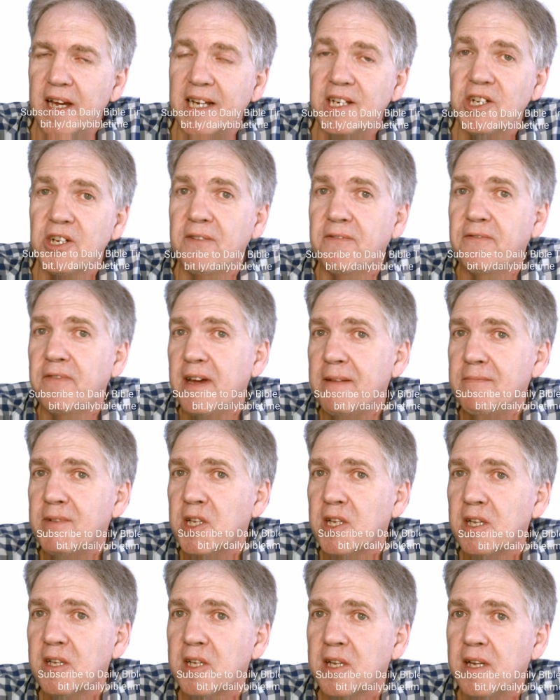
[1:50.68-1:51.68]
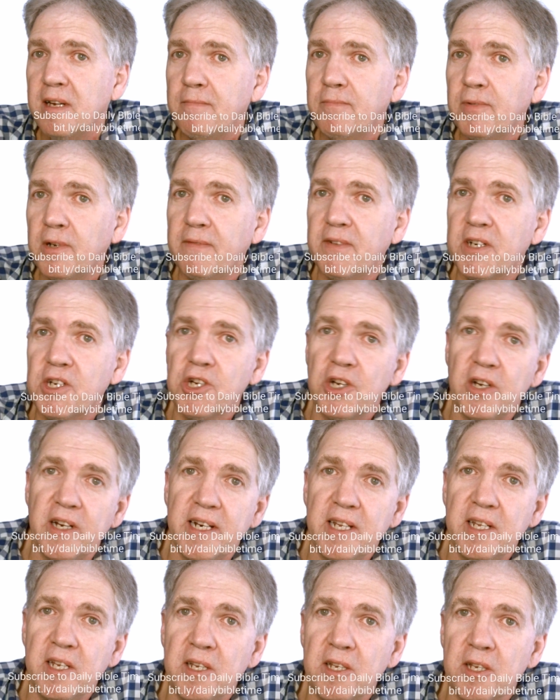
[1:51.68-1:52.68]
actually a famous example of a
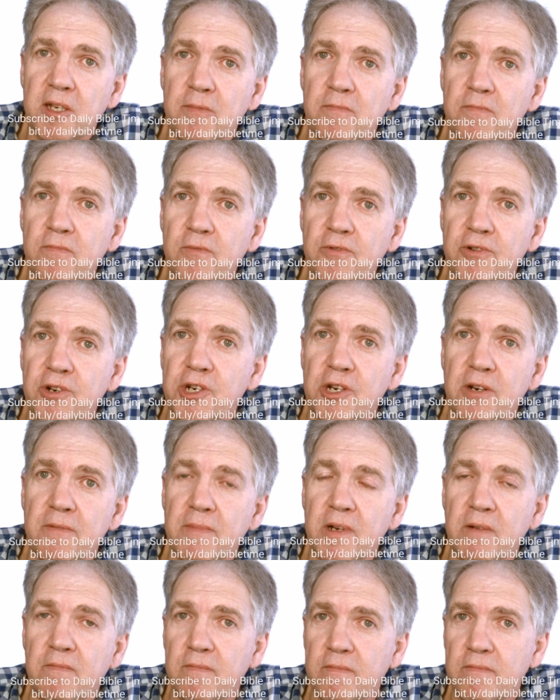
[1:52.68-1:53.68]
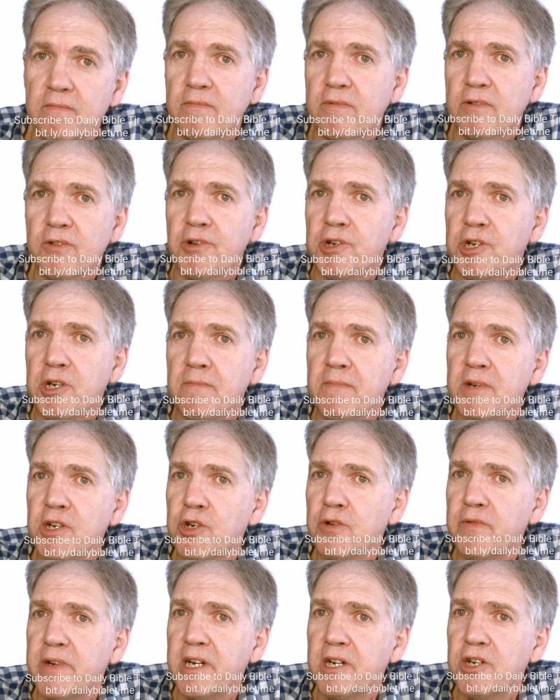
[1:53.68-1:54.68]
Chinese Christian a Christian
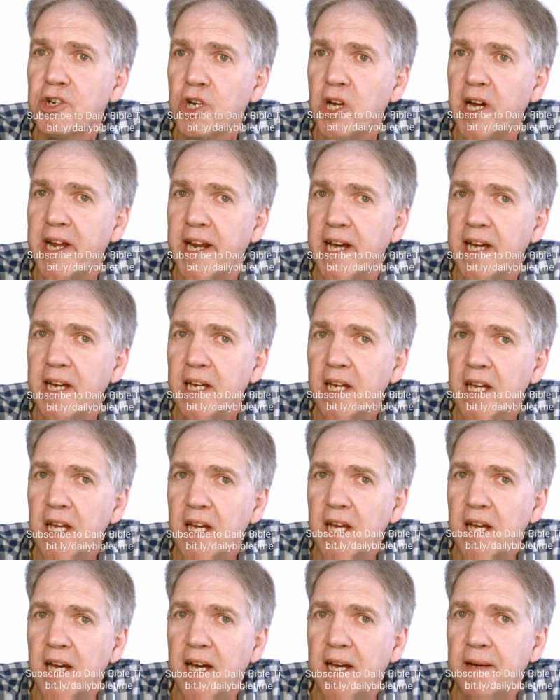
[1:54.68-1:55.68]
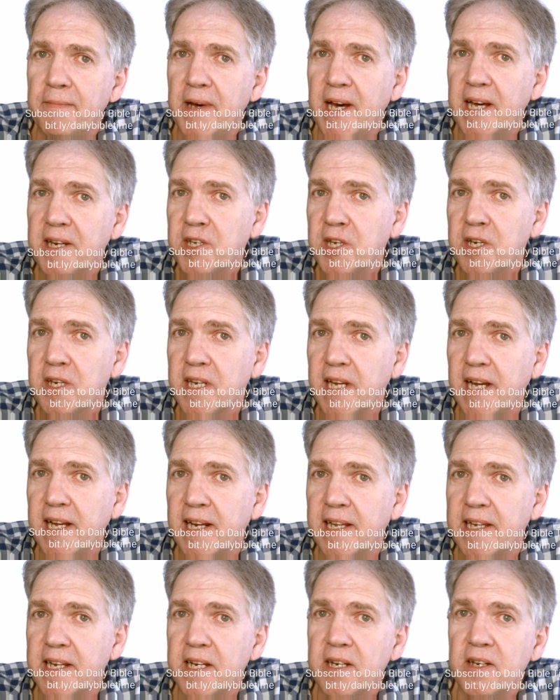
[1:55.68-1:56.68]
missionary to China, um, Hudson
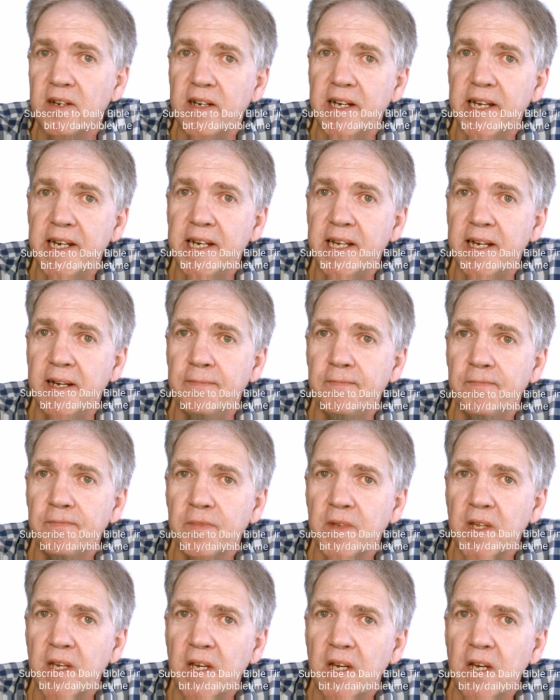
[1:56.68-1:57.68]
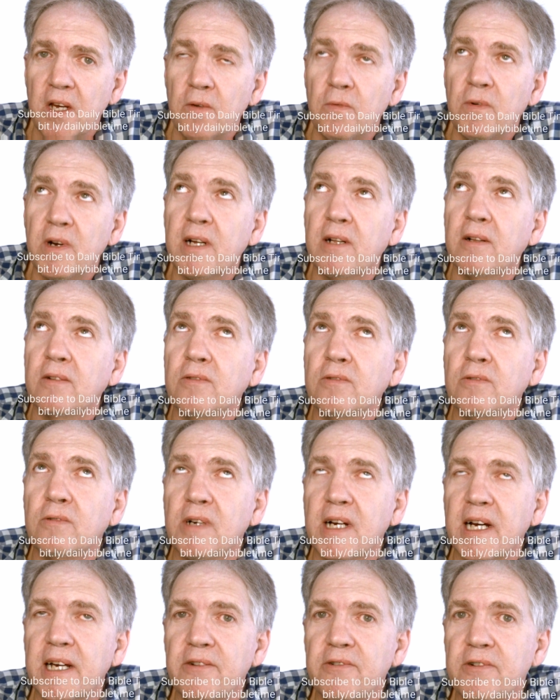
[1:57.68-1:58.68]
Taylor. He died, um, well,
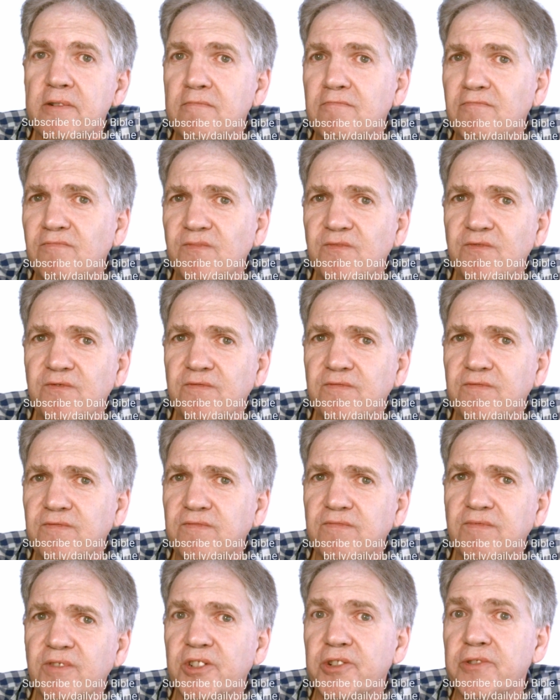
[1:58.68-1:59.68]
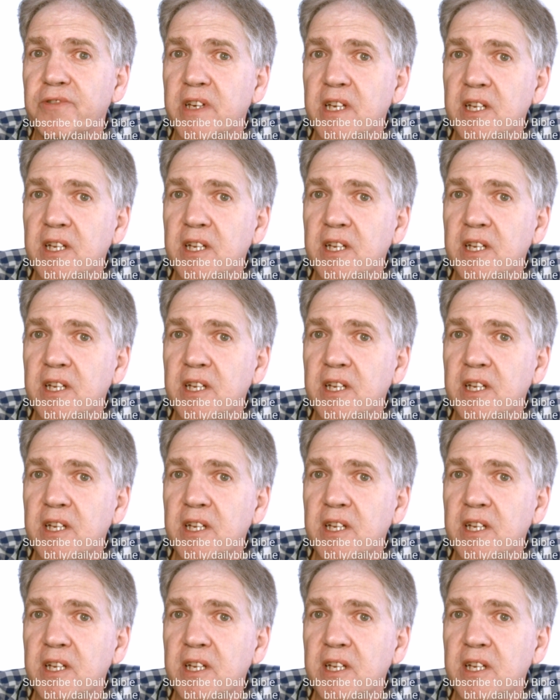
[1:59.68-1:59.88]
102